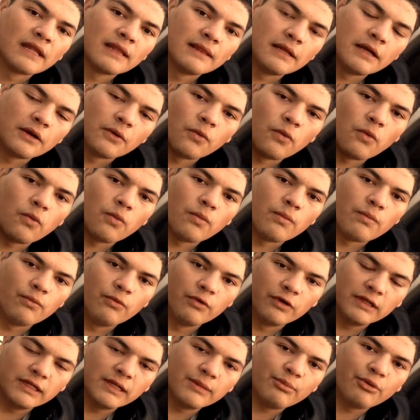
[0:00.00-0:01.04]
they're
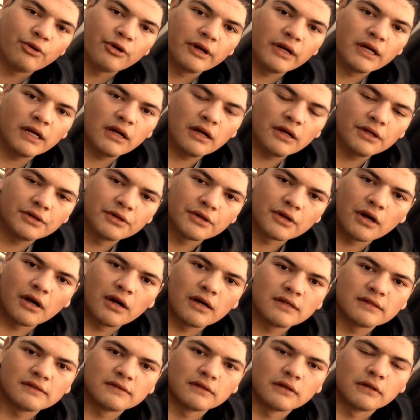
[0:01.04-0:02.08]
really important on your
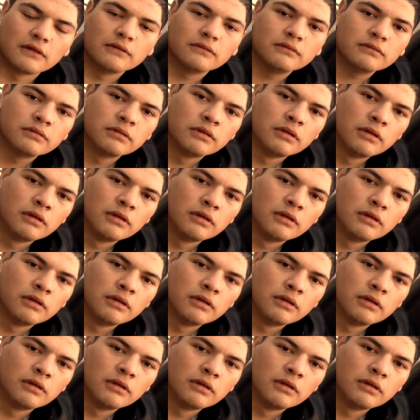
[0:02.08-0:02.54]
car, so